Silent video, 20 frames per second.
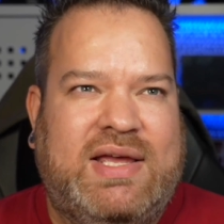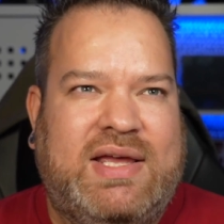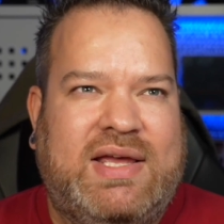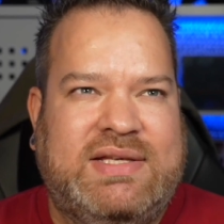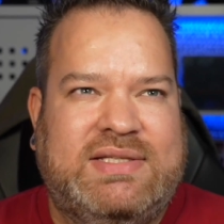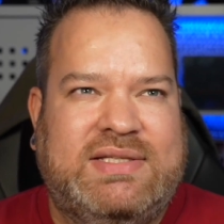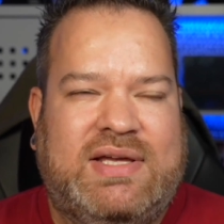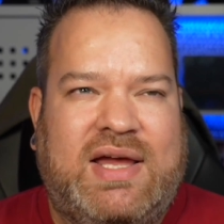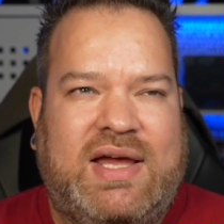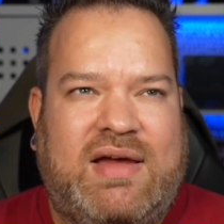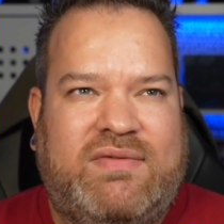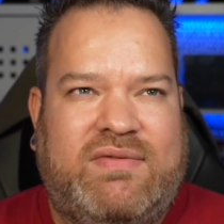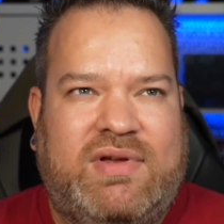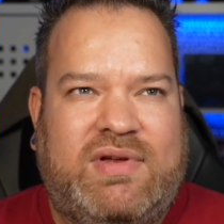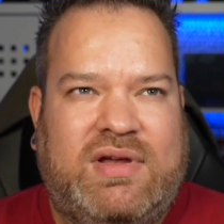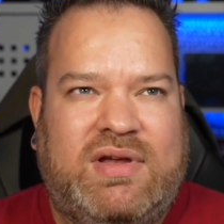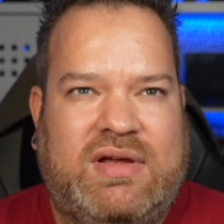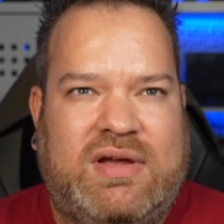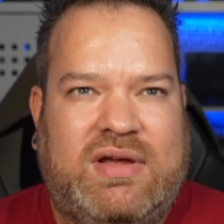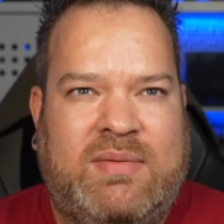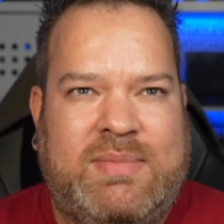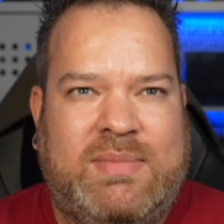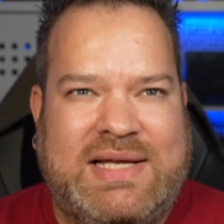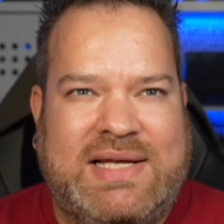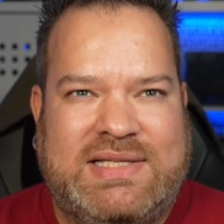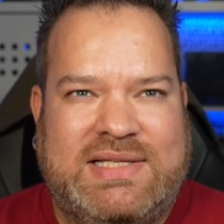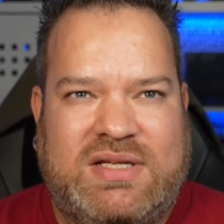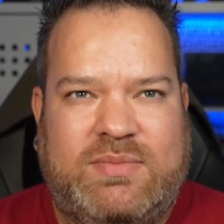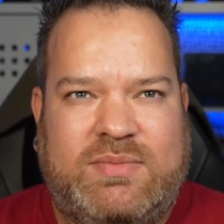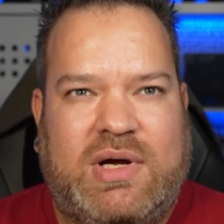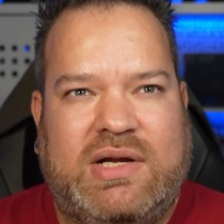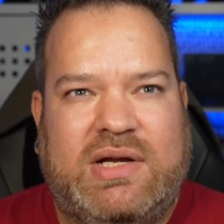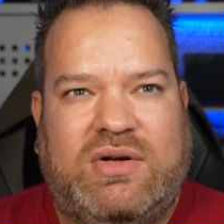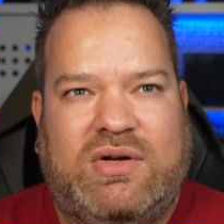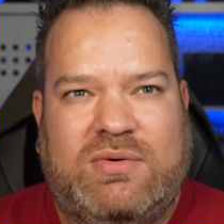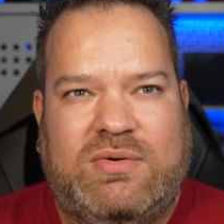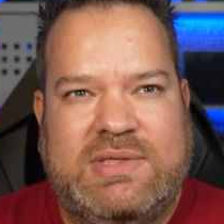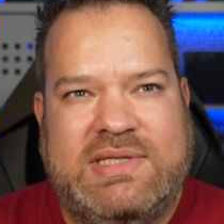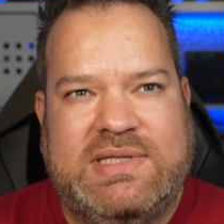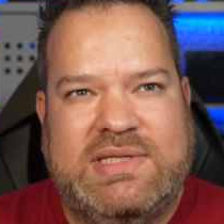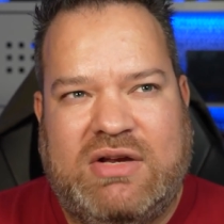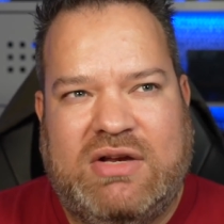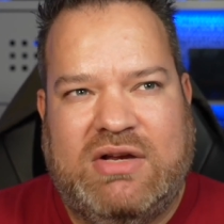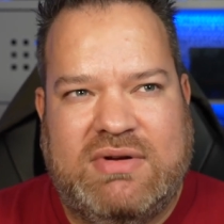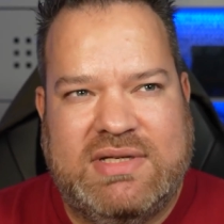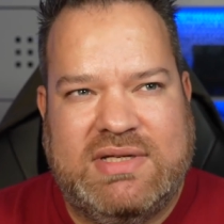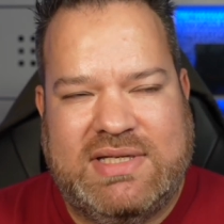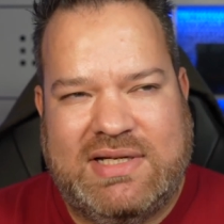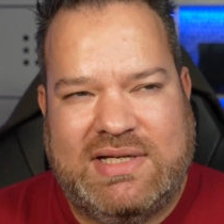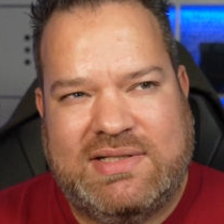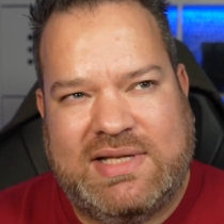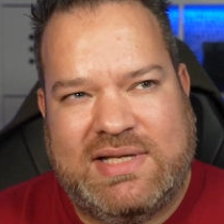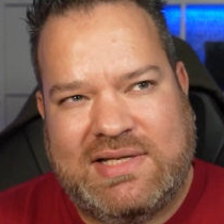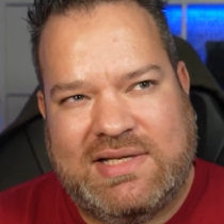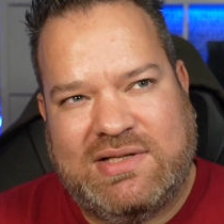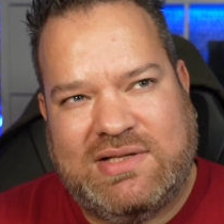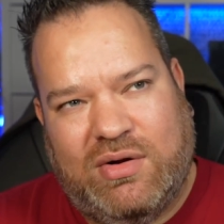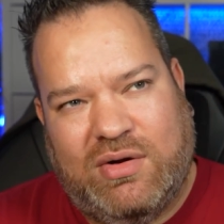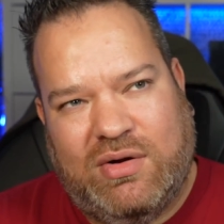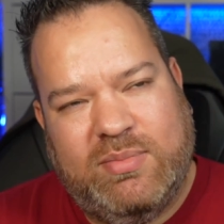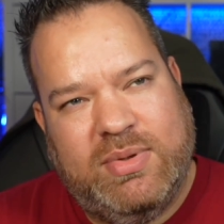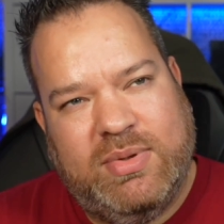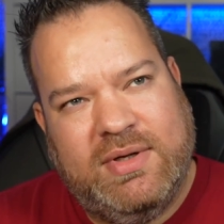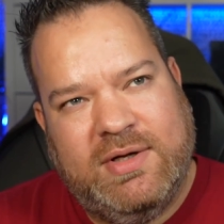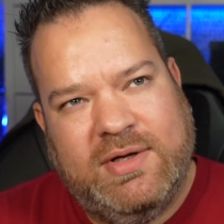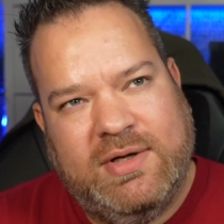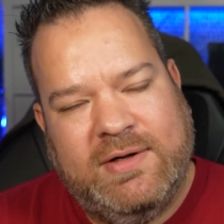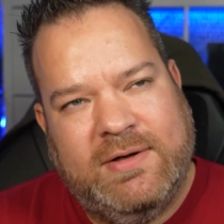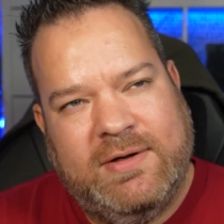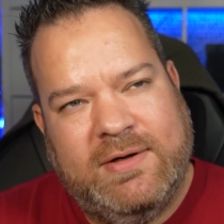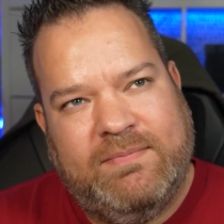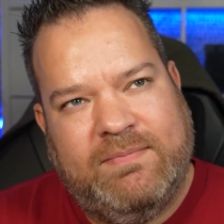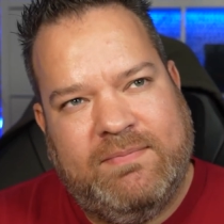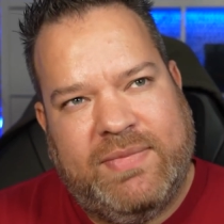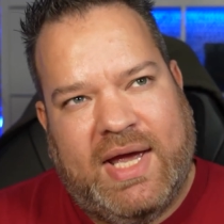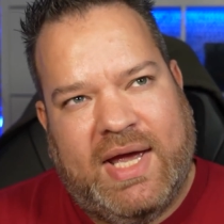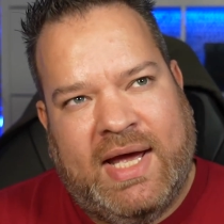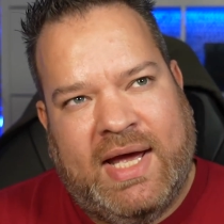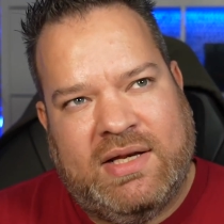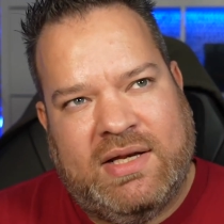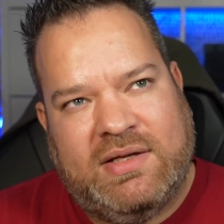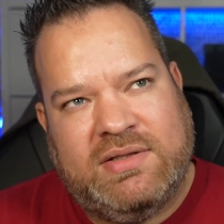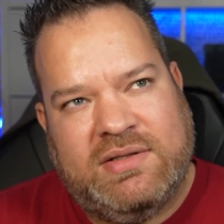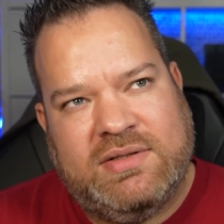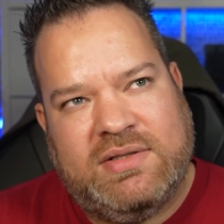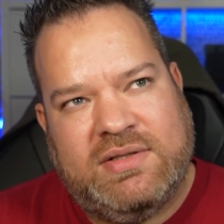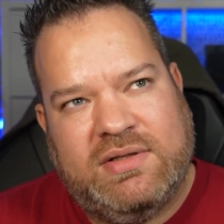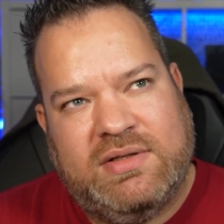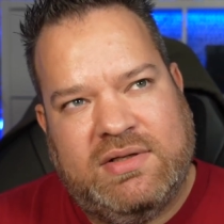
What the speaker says: is I have a mastermind called Secret Success Club, and